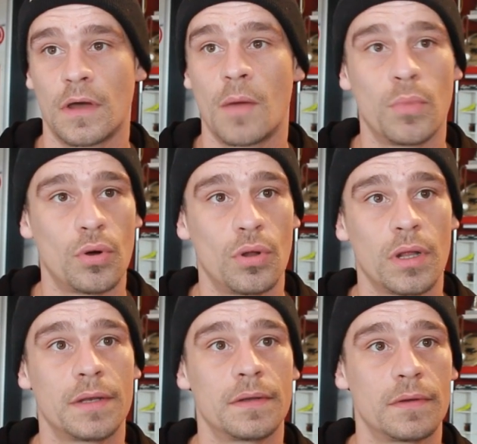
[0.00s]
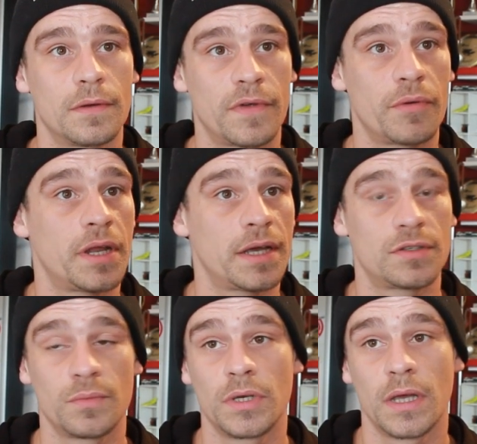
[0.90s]
humble and very
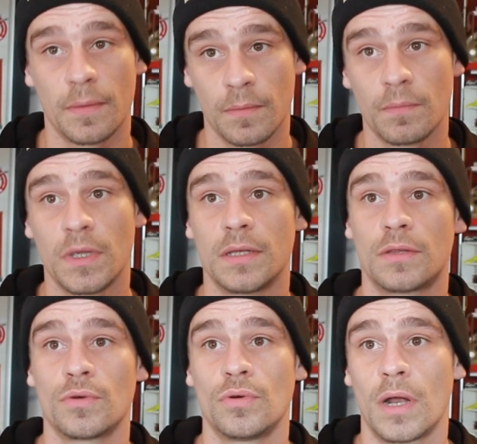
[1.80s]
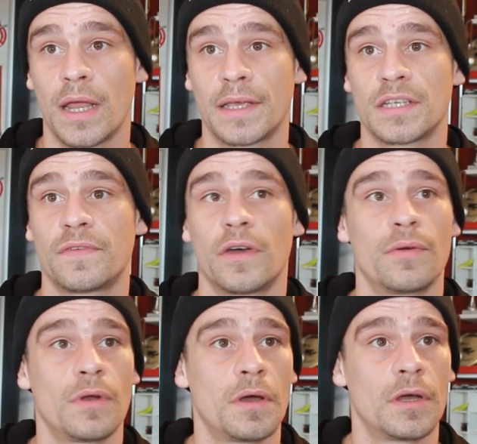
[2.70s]
nice to me and me too. I like his
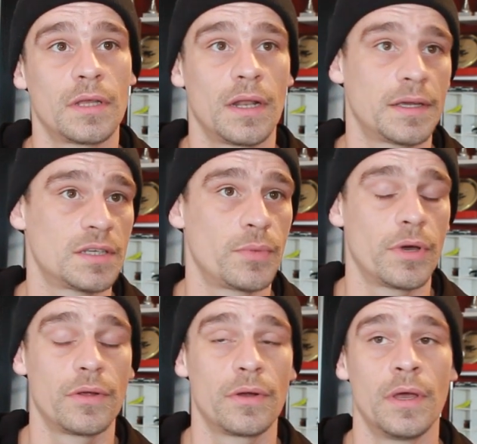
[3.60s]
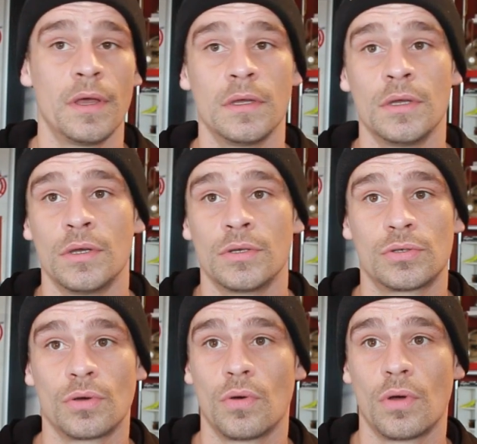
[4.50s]
father a lot. I like his brother.
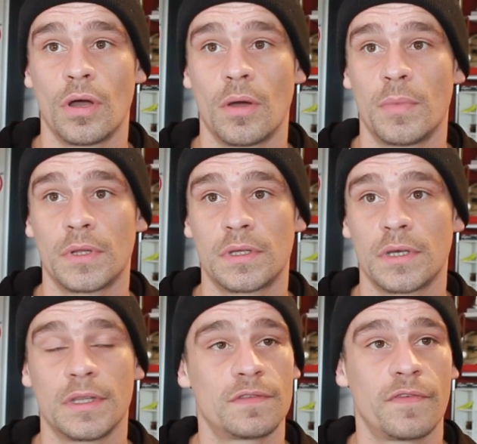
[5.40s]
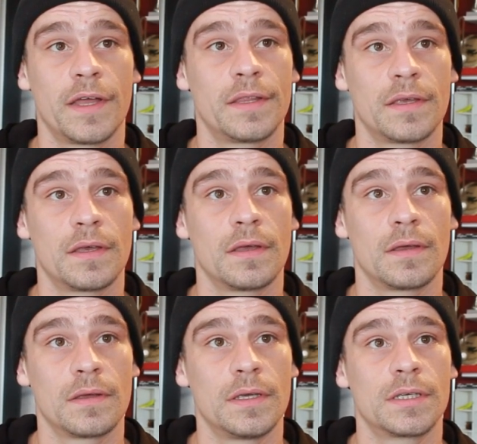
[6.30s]
So, but in this fight,
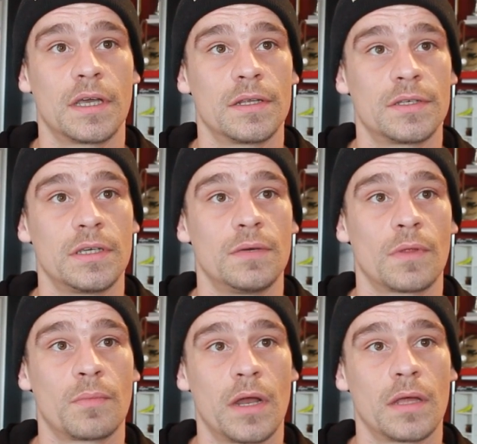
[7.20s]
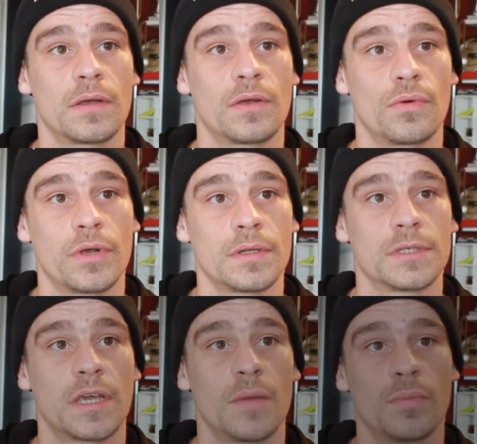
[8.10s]
he's gonna see what Marat
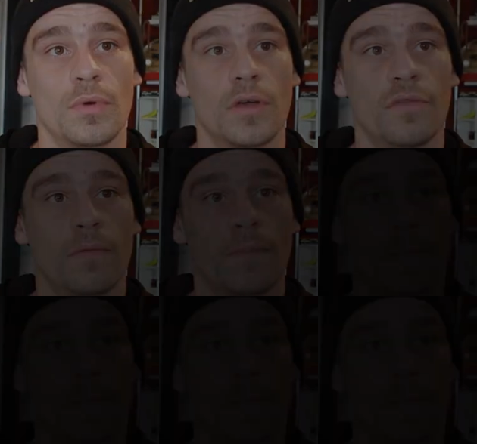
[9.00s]
Grigorian is capable of.